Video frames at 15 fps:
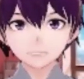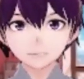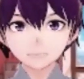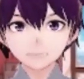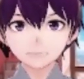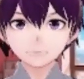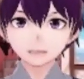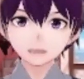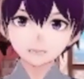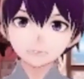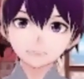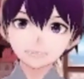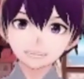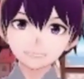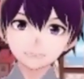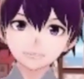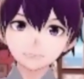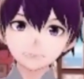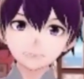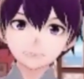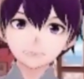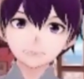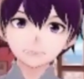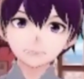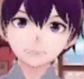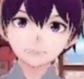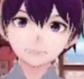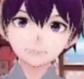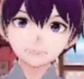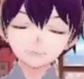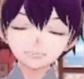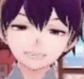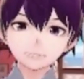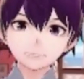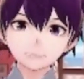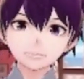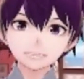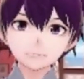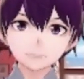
it automatically changes to the 3 AM.